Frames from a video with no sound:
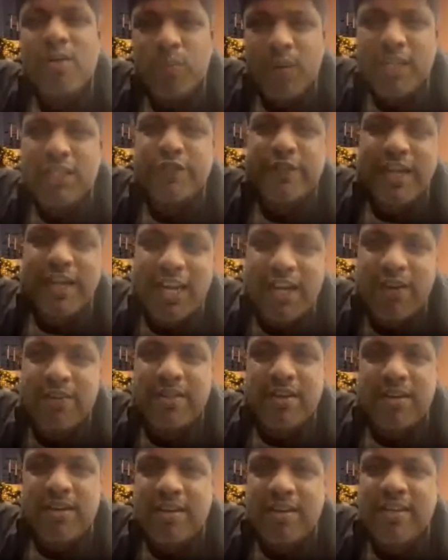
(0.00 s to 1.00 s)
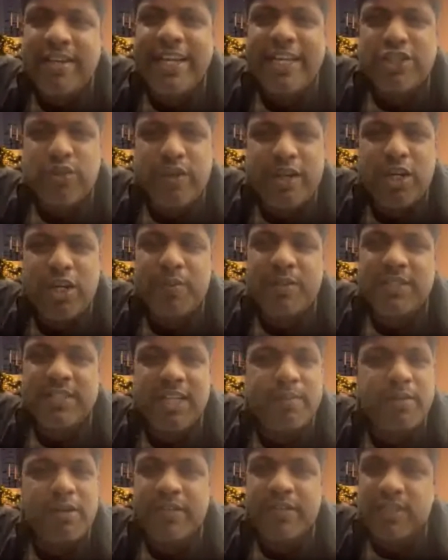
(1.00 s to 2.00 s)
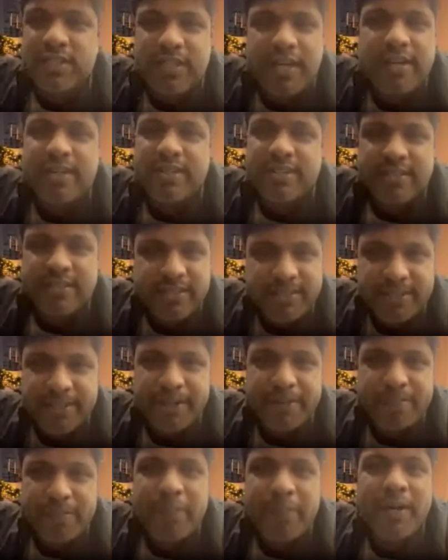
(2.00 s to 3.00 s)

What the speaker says: Once we allow the knee joint to be stable, we start the surgery.